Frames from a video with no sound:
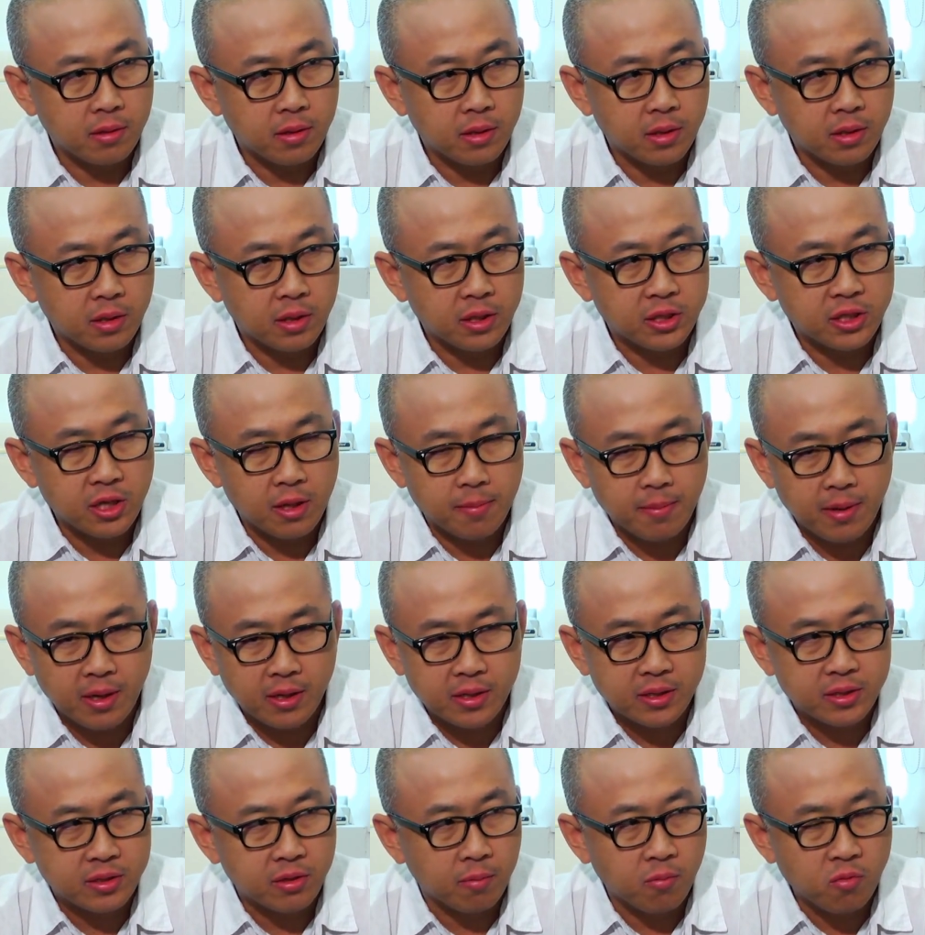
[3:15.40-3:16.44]
The share
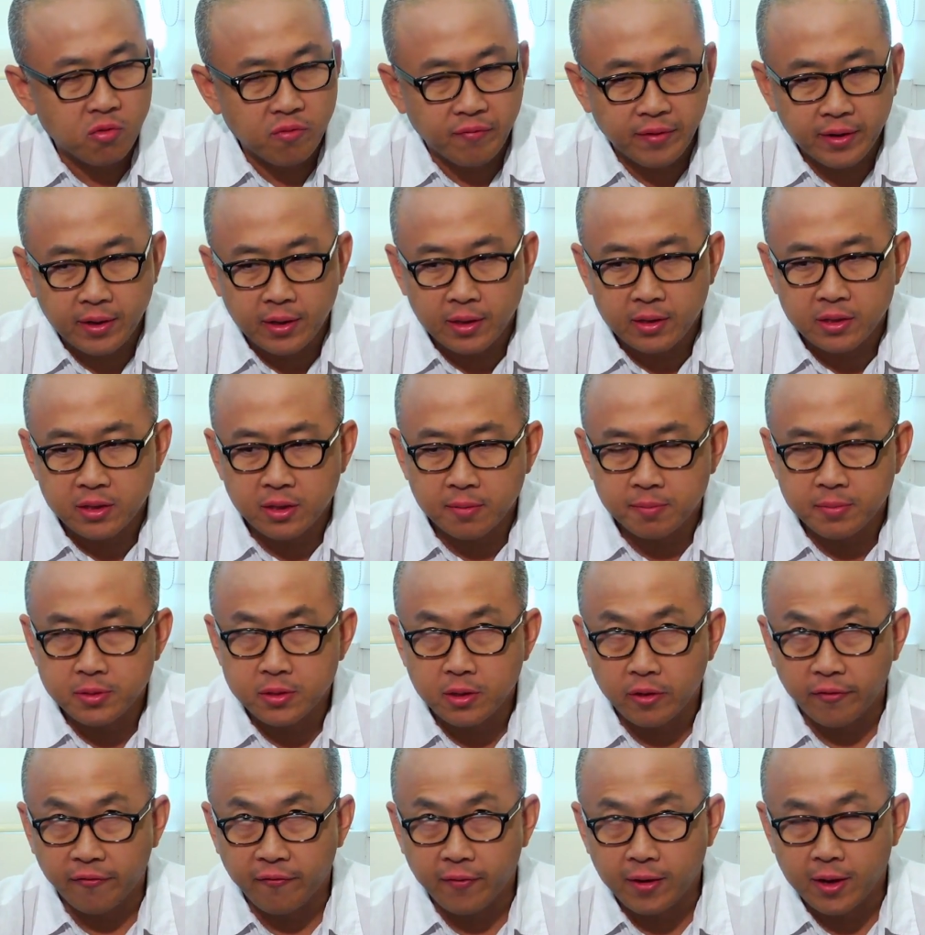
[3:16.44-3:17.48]
market is all moving in terms
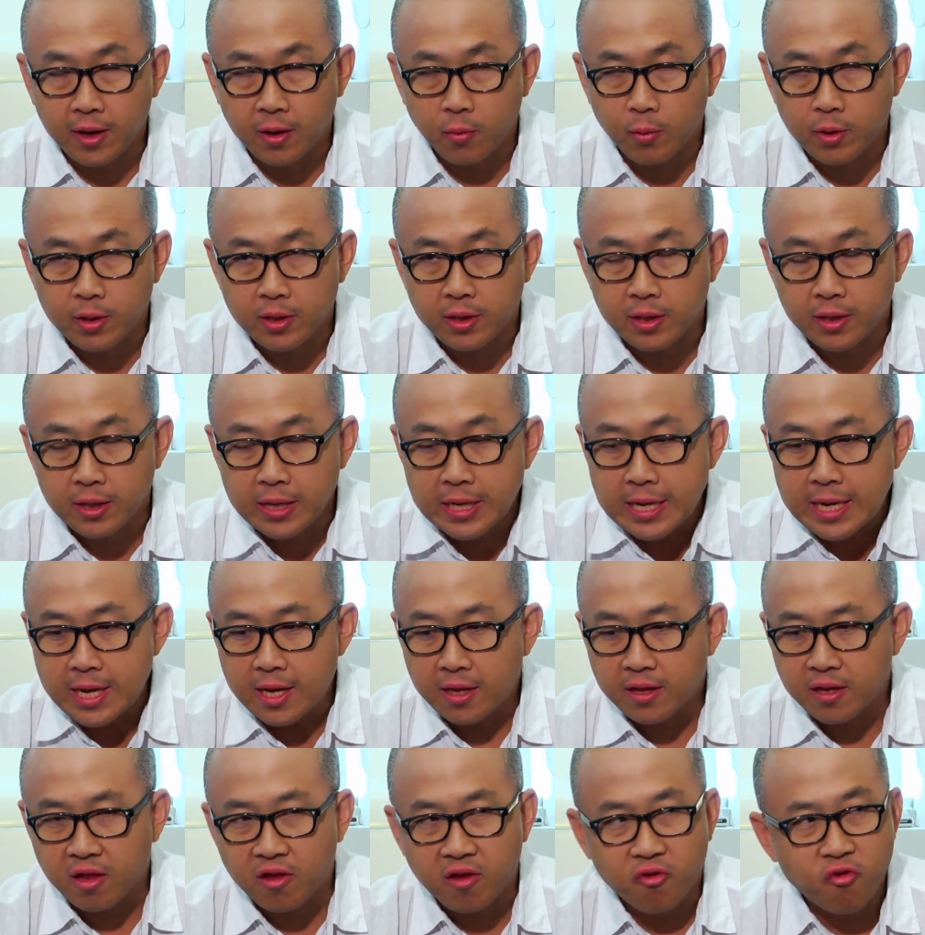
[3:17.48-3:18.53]
of where the
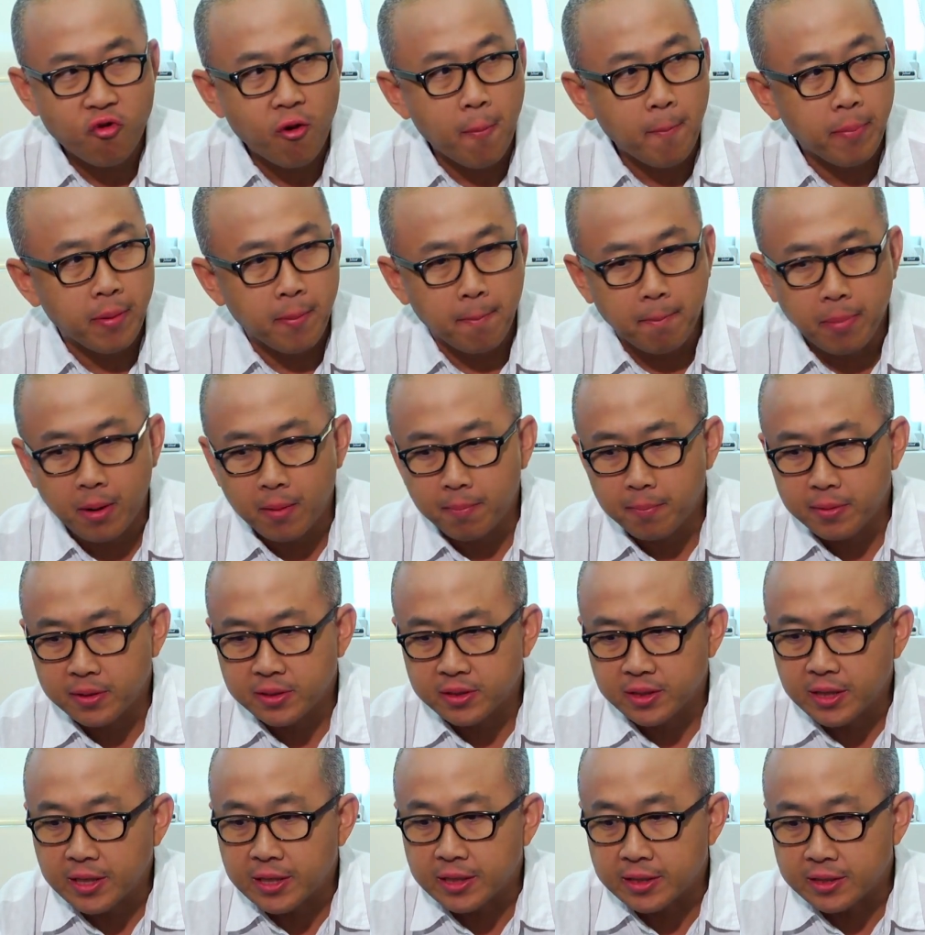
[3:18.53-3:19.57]
Trump bump
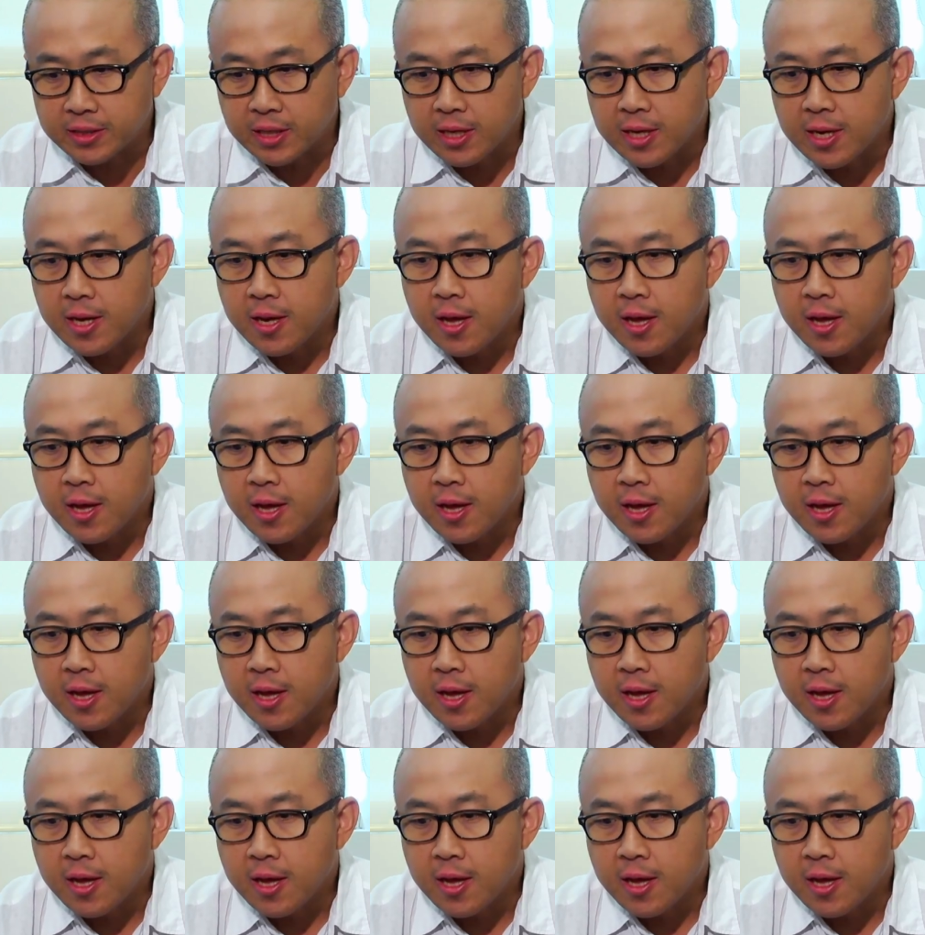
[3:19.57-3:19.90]
is.